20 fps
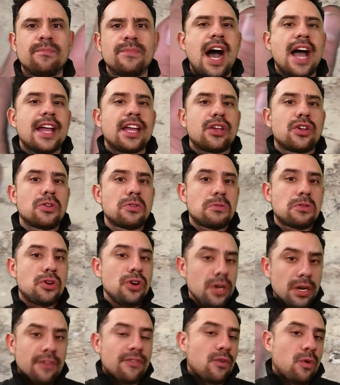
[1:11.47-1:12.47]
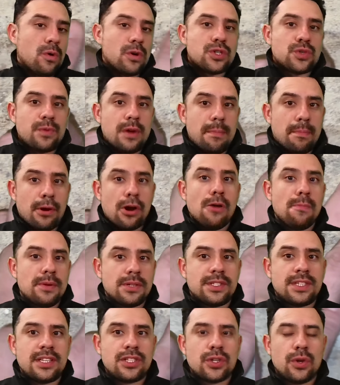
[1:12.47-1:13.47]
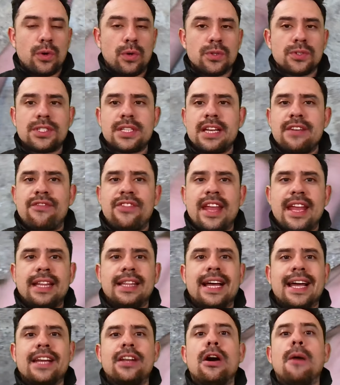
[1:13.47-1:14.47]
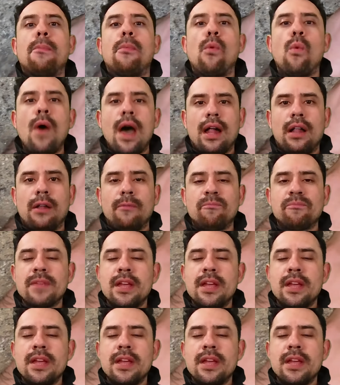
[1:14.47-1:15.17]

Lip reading: I could of course repurpose these holes if they line up well,